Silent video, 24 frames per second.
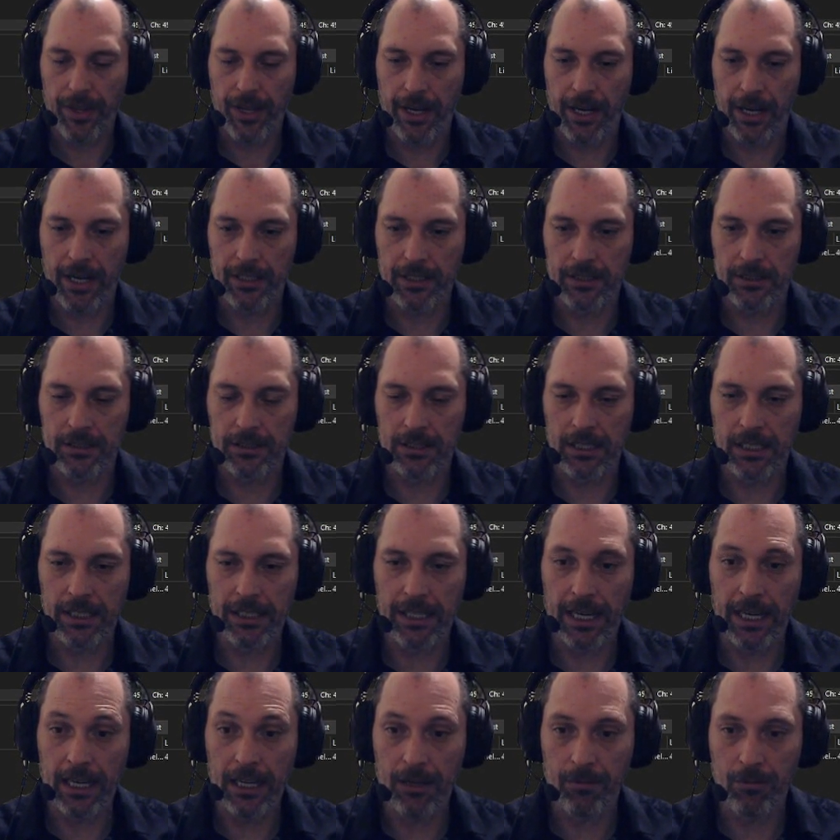This is a
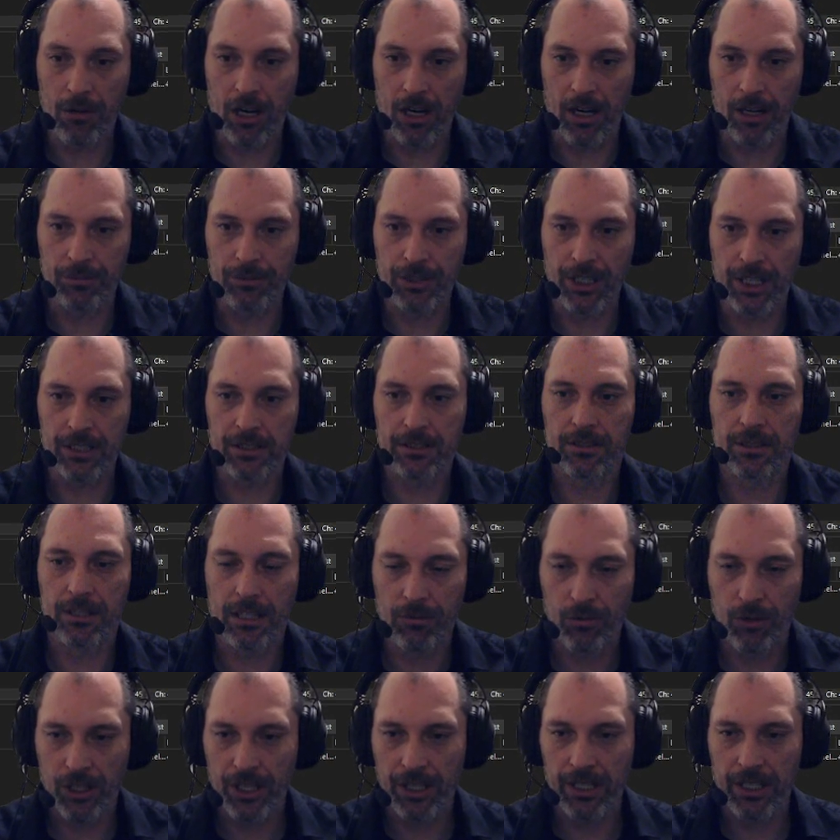game object, so
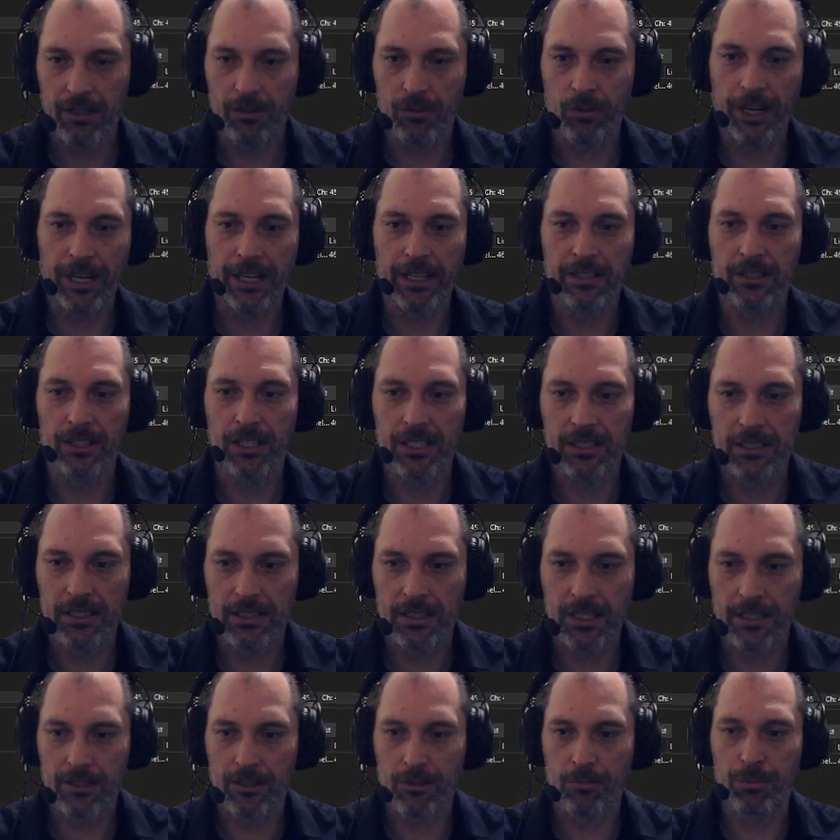then we're gonna, wait, and this
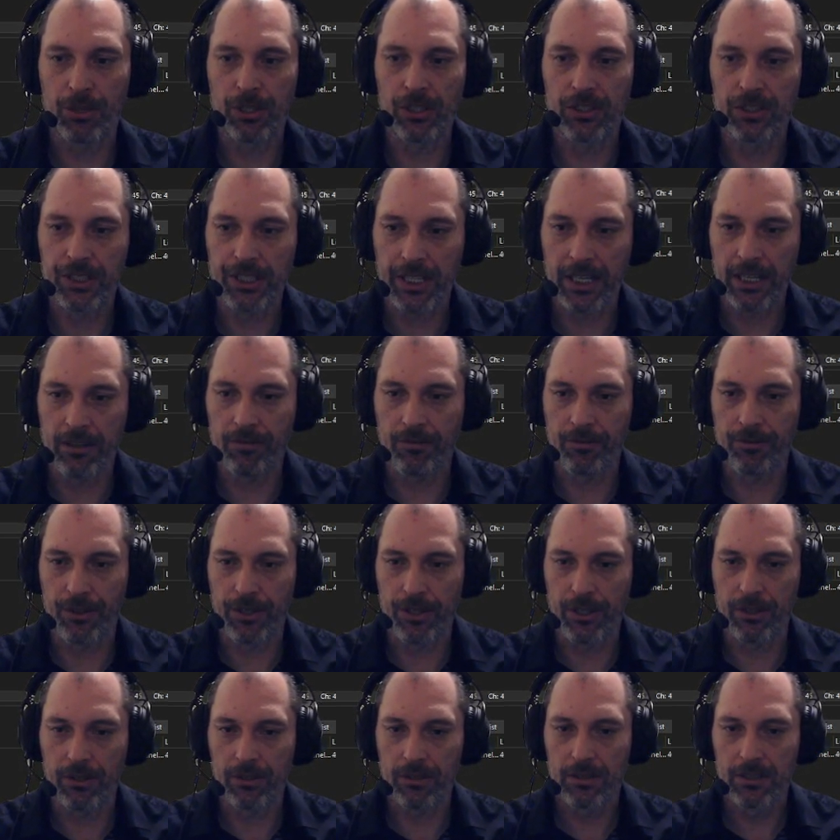is under building
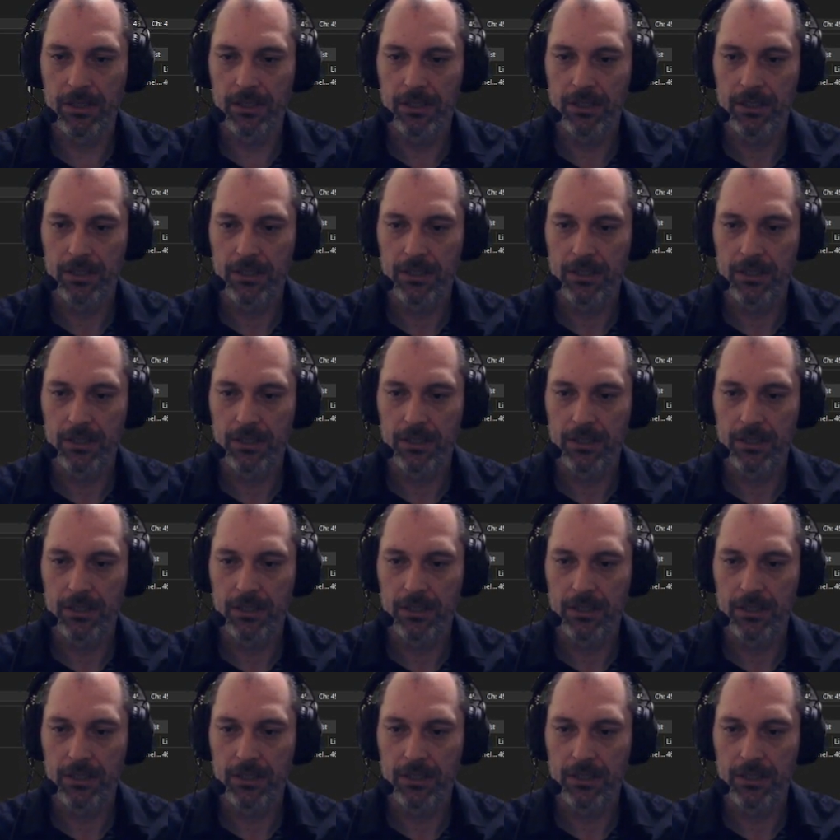info.